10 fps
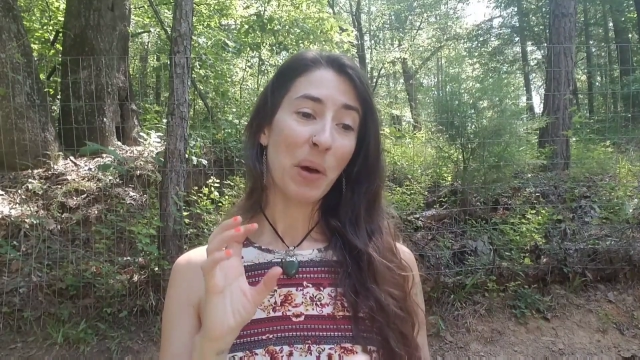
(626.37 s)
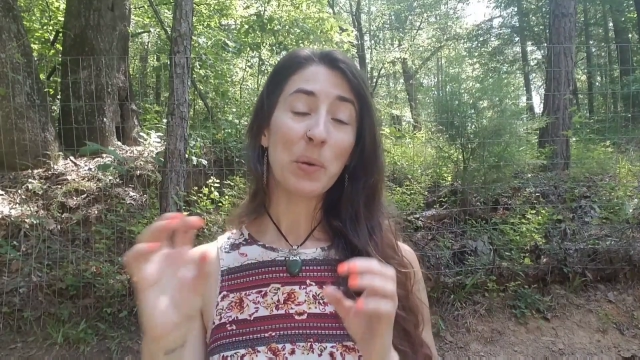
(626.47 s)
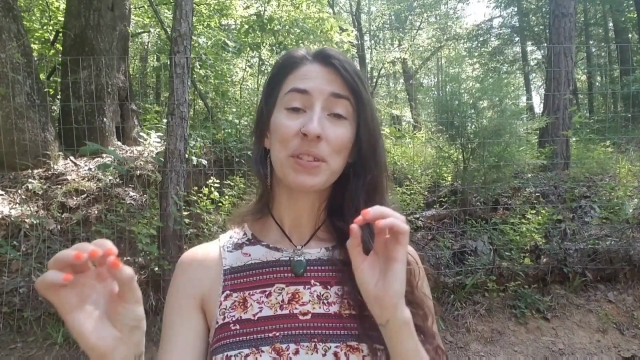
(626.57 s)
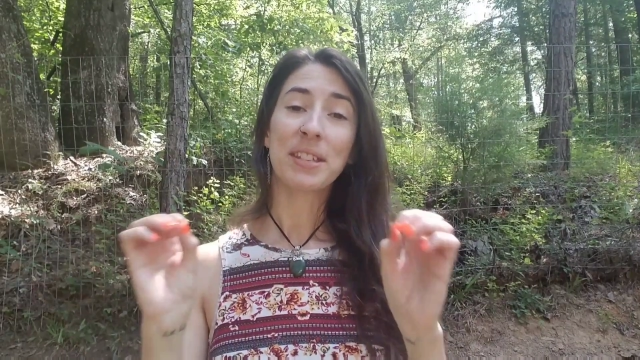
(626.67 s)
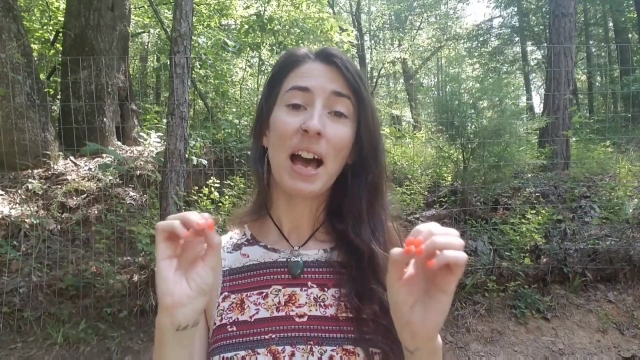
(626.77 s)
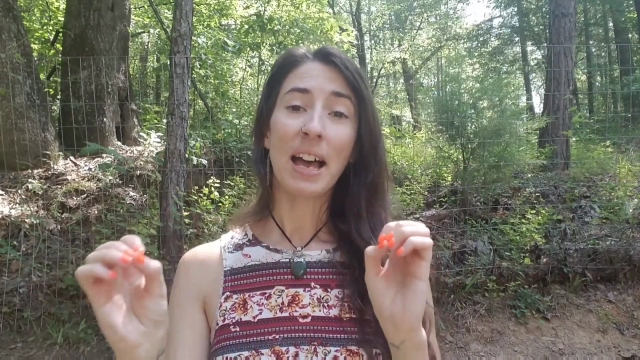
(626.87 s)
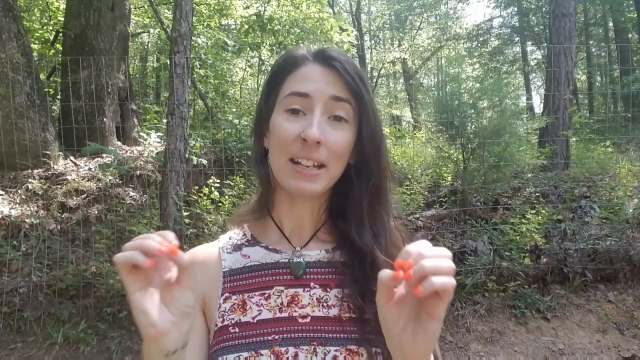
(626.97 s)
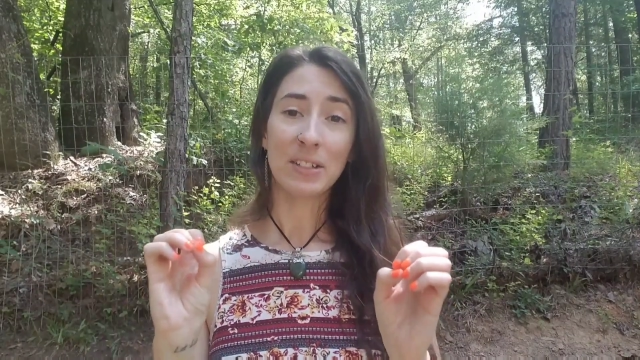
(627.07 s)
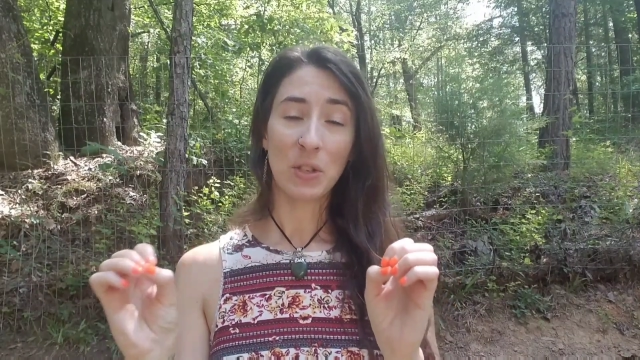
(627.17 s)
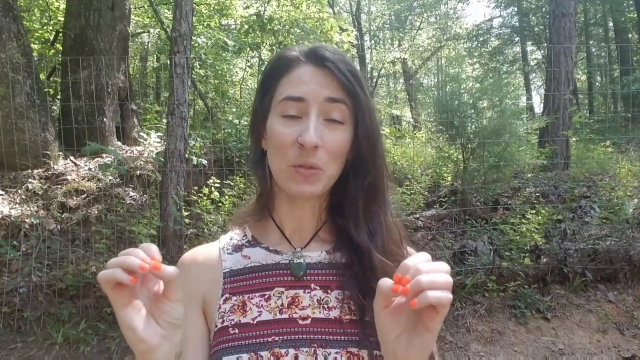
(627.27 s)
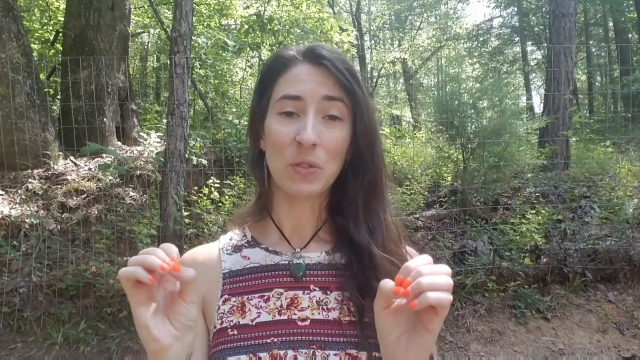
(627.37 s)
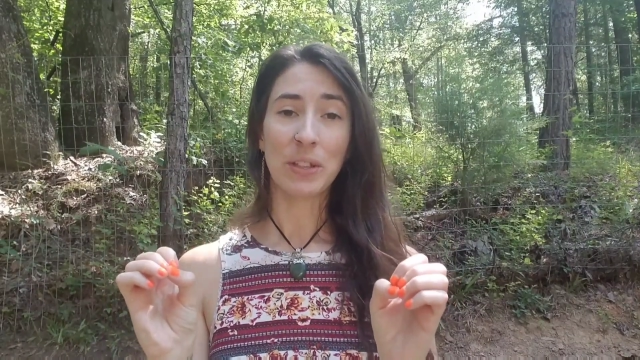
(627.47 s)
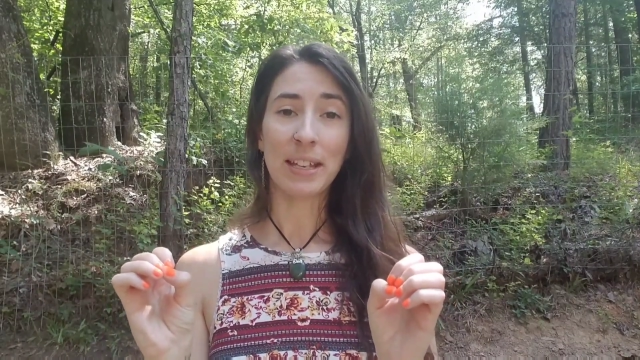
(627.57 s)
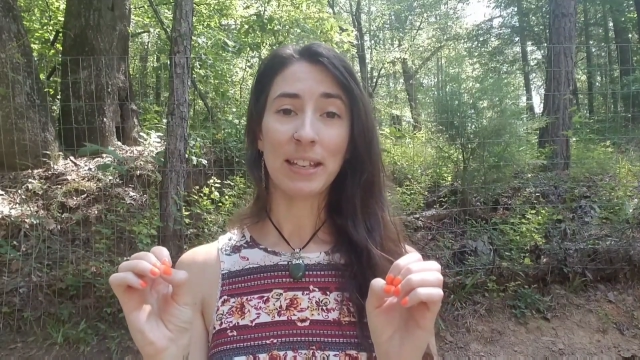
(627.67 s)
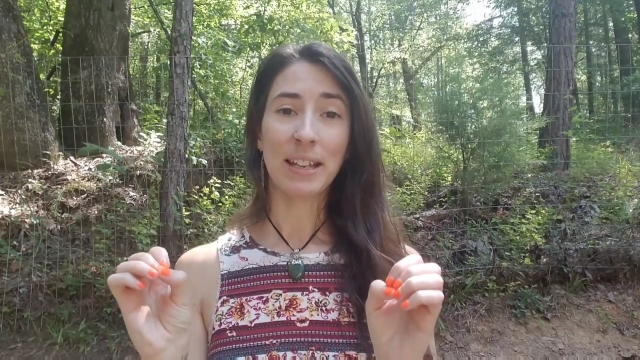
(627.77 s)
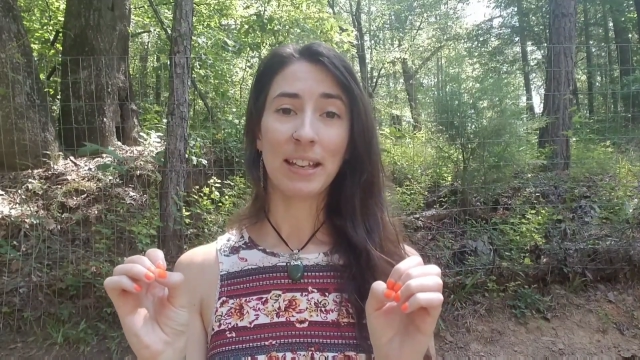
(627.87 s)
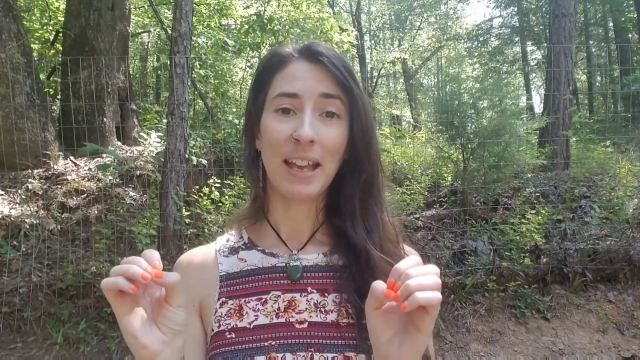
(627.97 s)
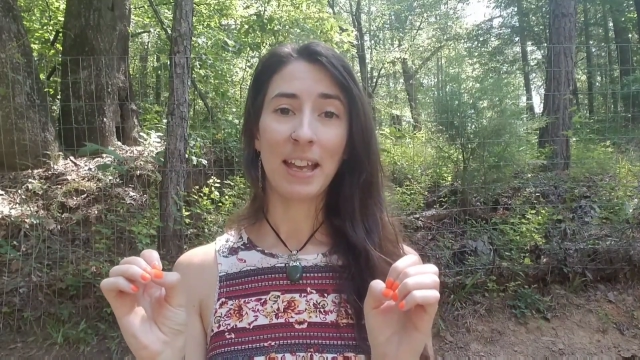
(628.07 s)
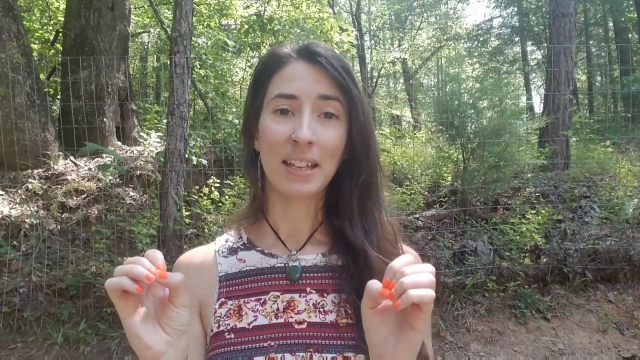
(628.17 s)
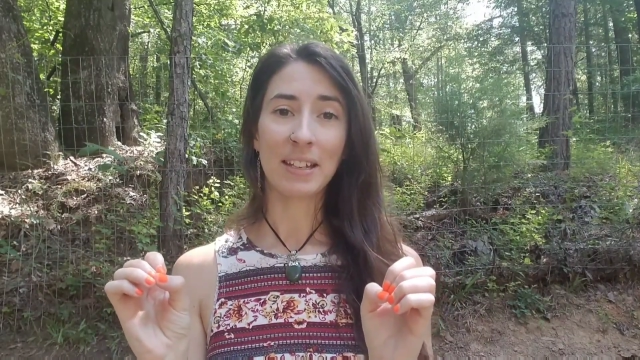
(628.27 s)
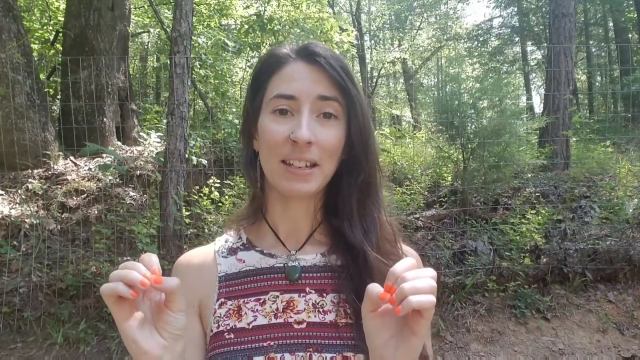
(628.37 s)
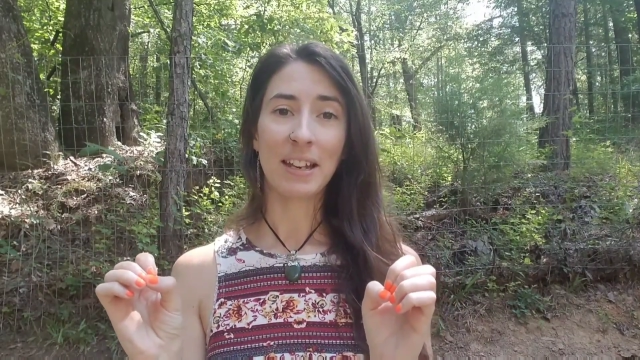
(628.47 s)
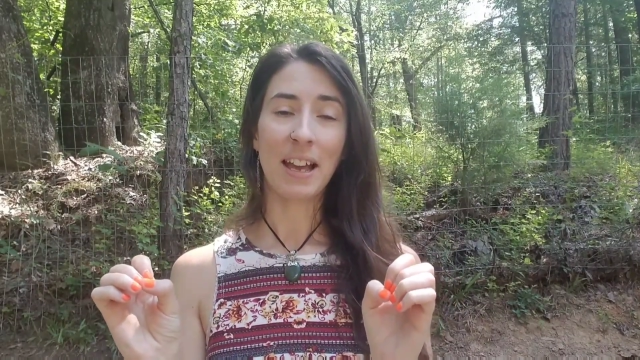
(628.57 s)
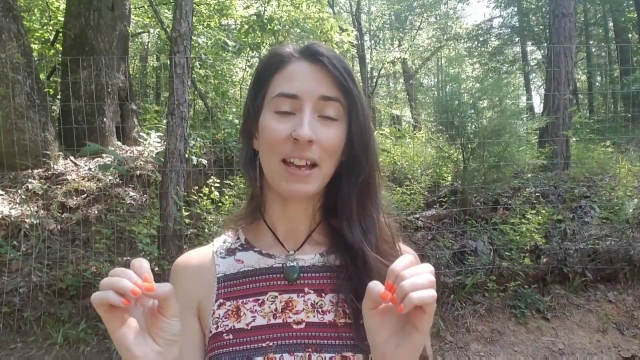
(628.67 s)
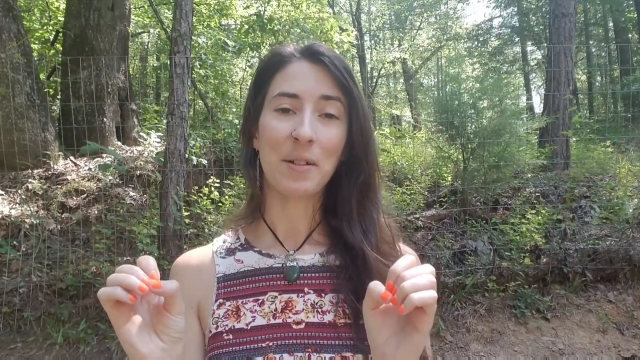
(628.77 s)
both sides usually in